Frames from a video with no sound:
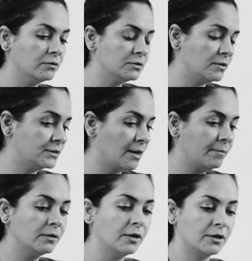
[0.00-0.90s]
So
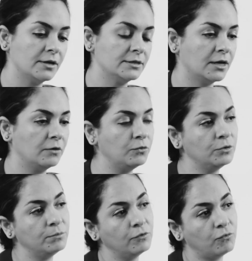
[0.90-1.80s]
example, like I said,
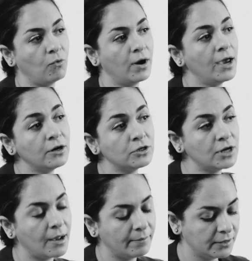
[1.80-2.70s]
would be for energy
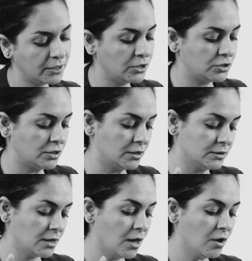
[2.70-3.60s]
applications,